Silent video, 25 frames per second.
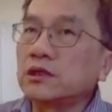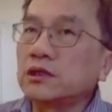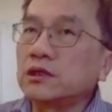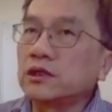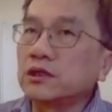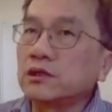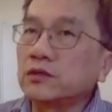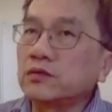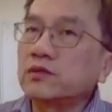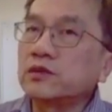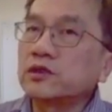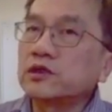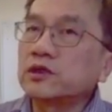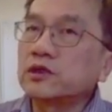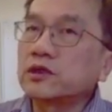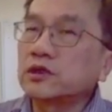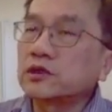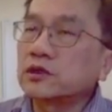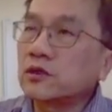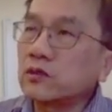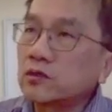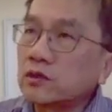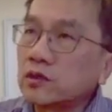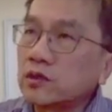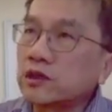linguistic
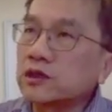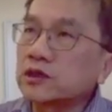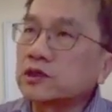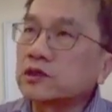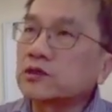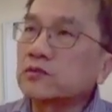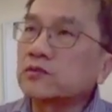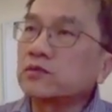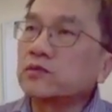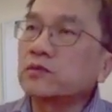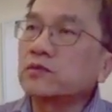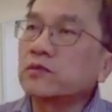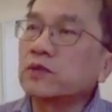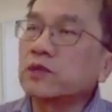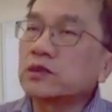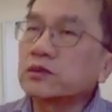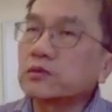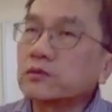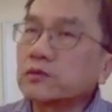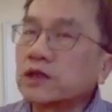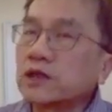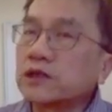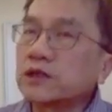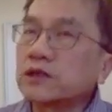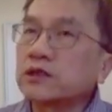tokens. We want
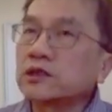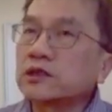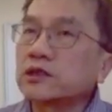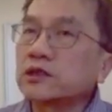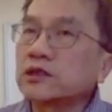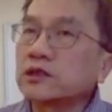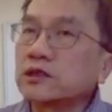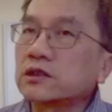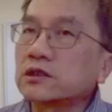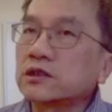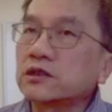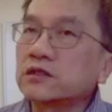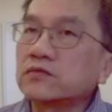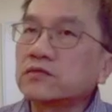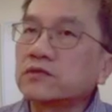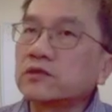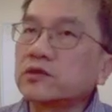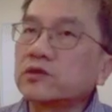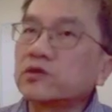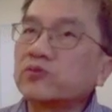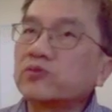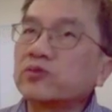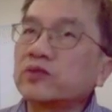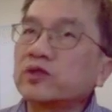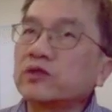to understand the
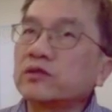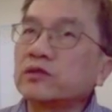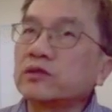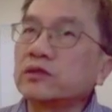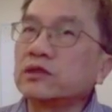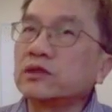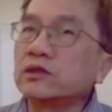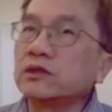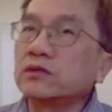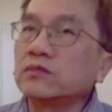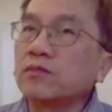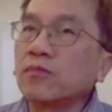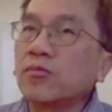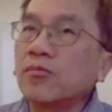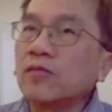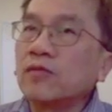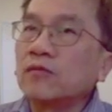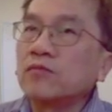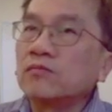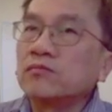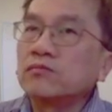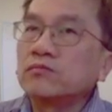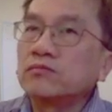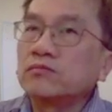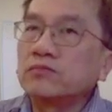difference between
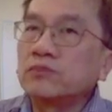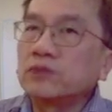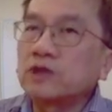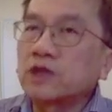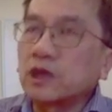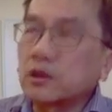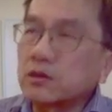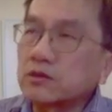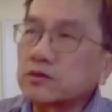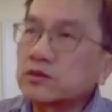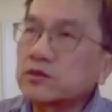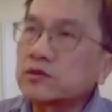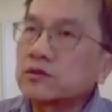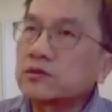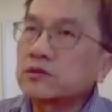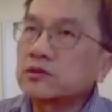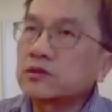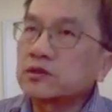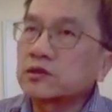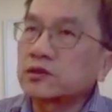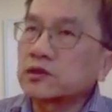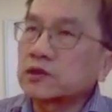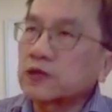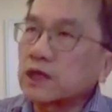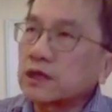culture,
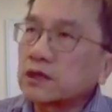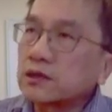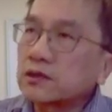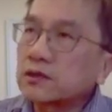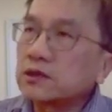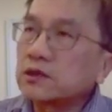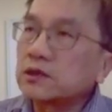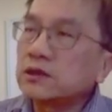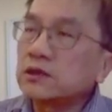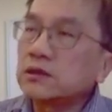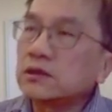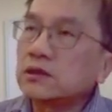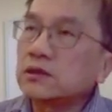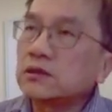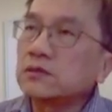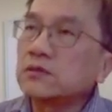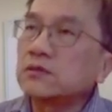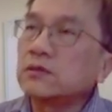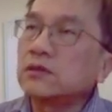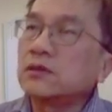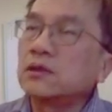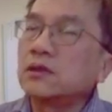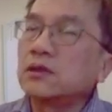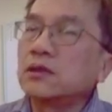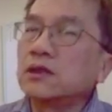society,
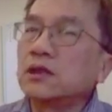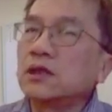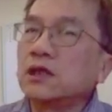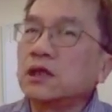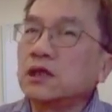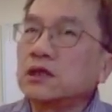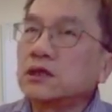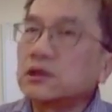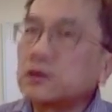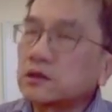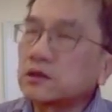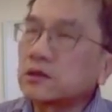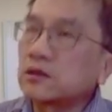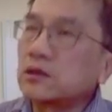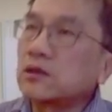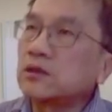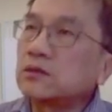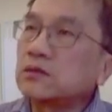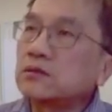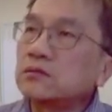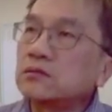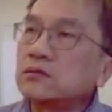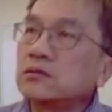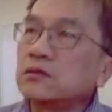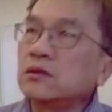and so
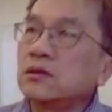on.